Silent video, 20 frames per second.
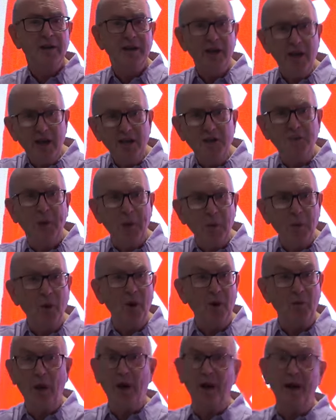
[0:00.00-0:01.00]
These
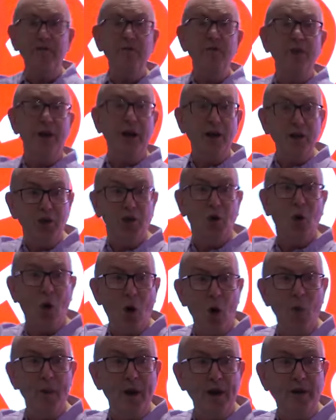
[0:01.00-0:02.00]
people, well, even against
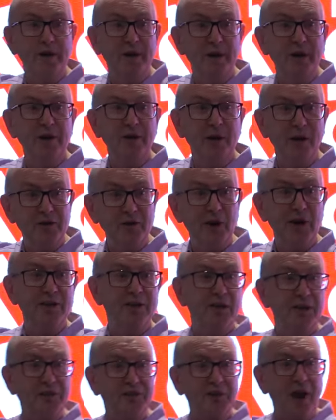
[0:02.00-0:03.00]
Corbyn, they
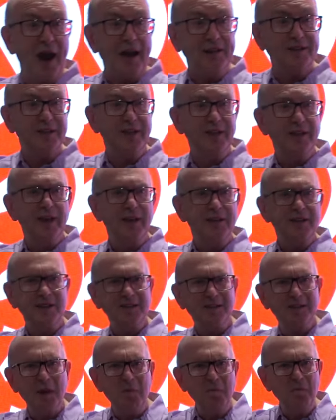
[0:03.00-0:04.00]
raised the threat. It's a
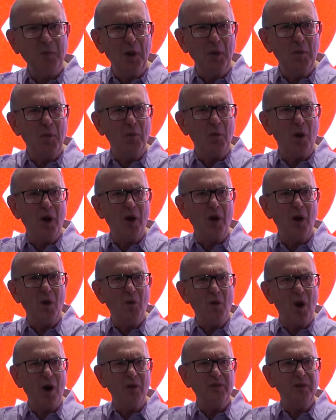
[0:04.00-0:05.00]
symptom of what,
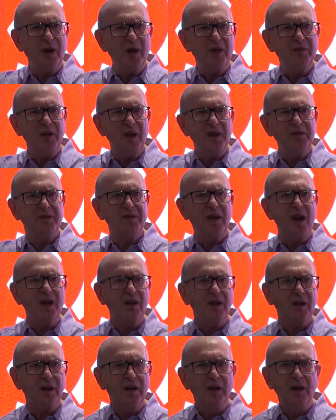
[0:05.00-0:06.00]
how they, they
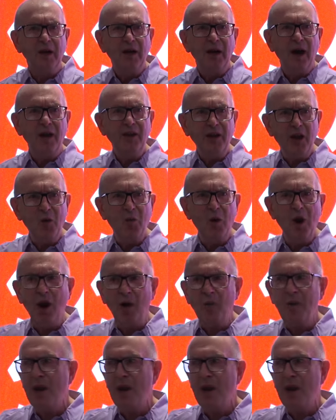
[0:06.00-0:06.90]
think. And they will